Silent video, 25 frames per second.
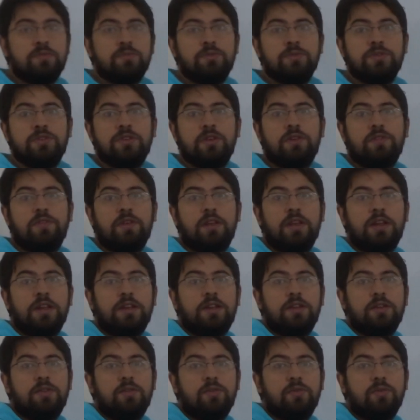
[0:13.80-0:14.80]
which are
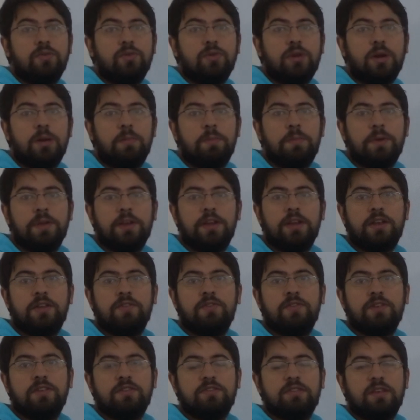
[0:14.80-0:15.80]
related to
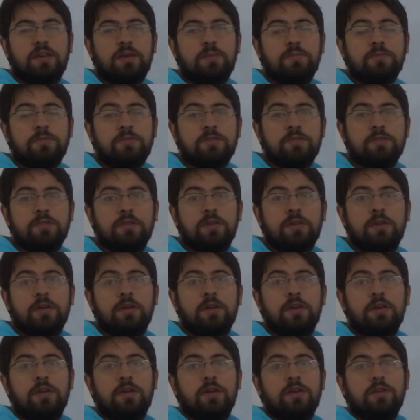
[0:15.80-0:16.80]
competitive exams.
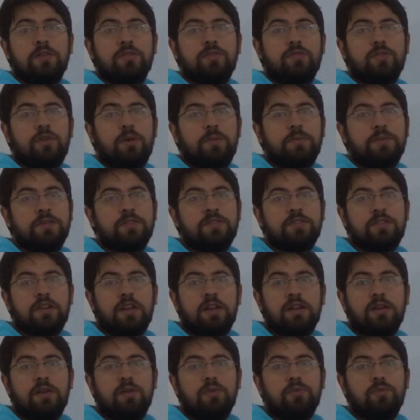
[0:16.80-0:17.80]
So I'm going to
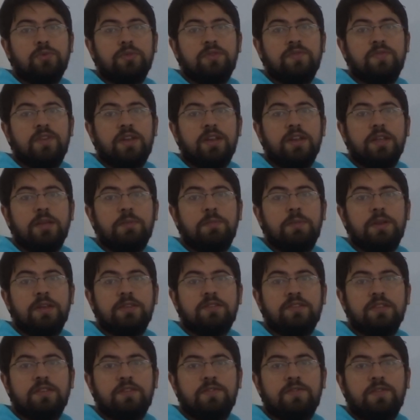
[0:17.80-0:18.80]
start out with very
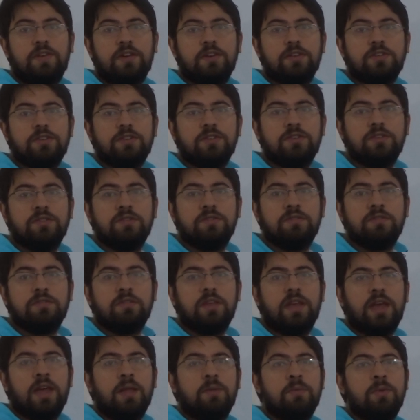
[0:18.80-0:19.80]
basic functions
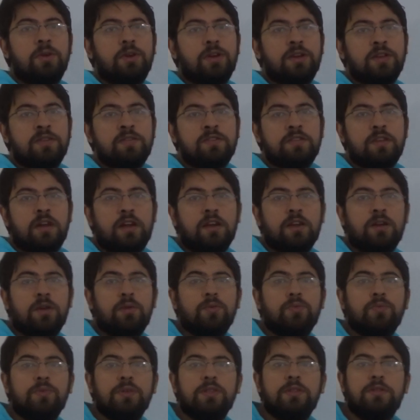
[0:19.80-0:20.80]
and we're going to start
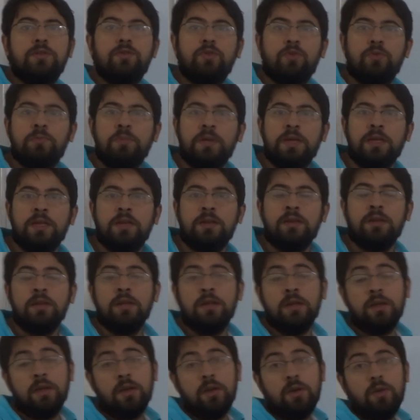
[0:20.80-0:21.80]
out with domain.
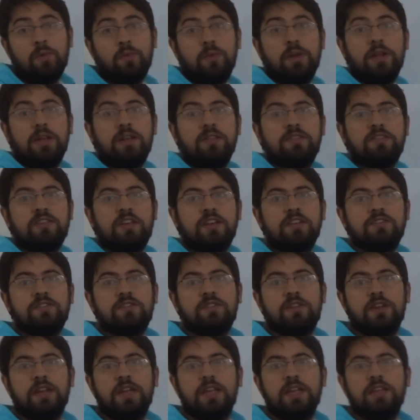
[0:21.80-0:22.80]
We'll
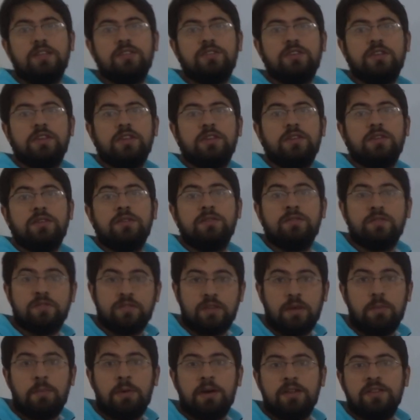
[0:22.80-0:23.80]
discuss range in
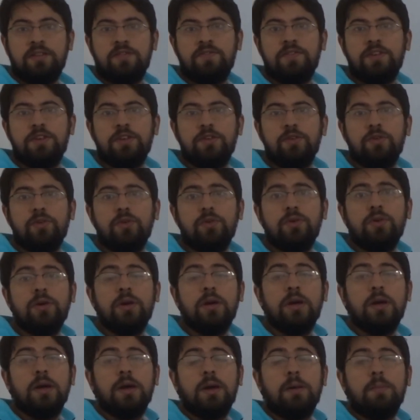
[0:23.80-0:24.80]
some other video,
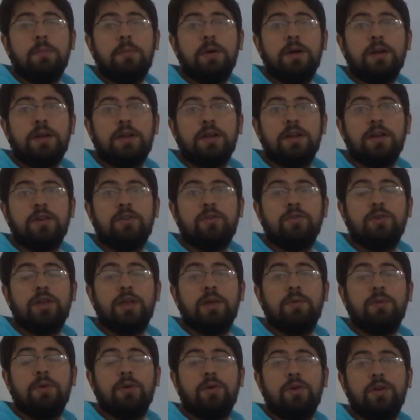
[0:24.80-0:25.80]
but today
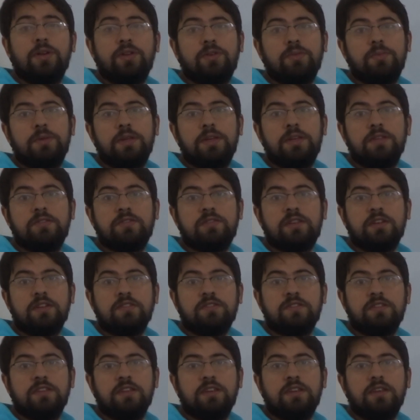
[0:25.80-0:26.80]
we're going to be
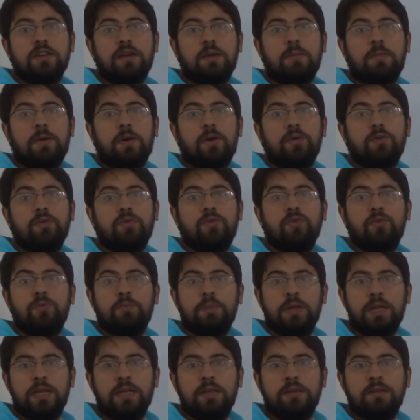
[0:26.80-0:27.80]
discussing about
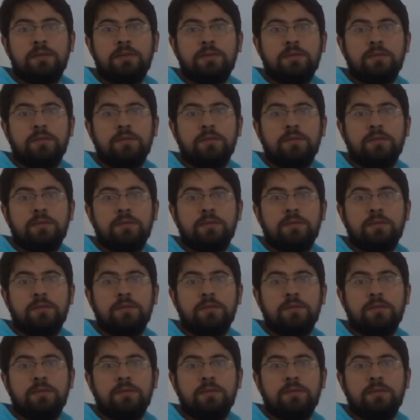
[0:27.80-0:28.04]
domain.